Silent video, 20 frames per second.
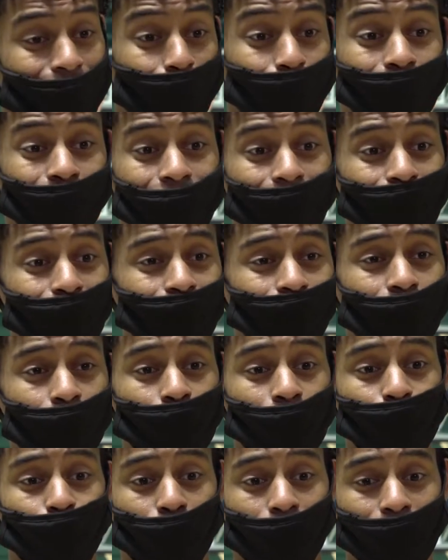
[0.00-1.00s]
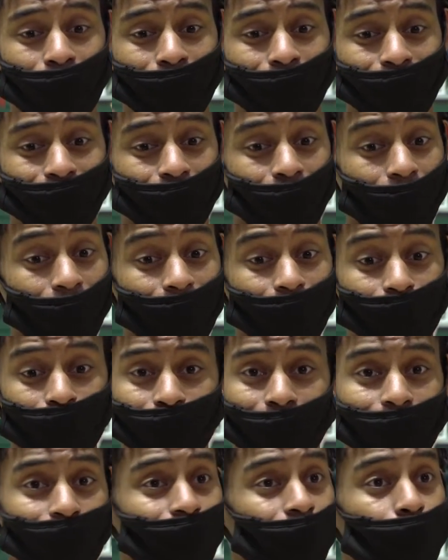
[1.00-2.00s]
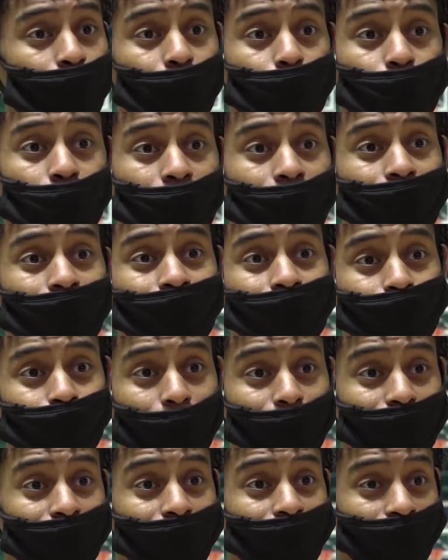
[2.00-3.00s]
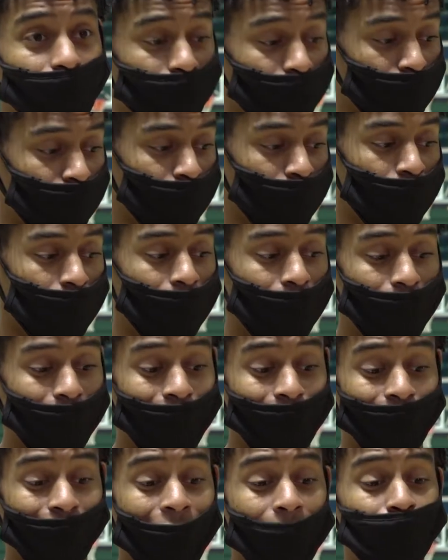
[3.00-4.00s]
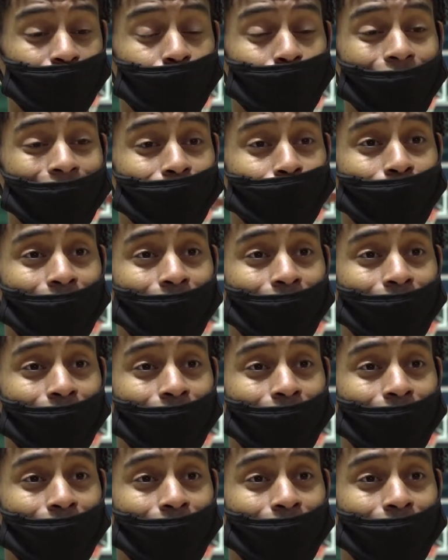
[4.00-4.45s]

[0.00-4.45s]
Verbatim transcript: that recovery is gonna be important and cardio is definitely gonna be important, especially the games are back to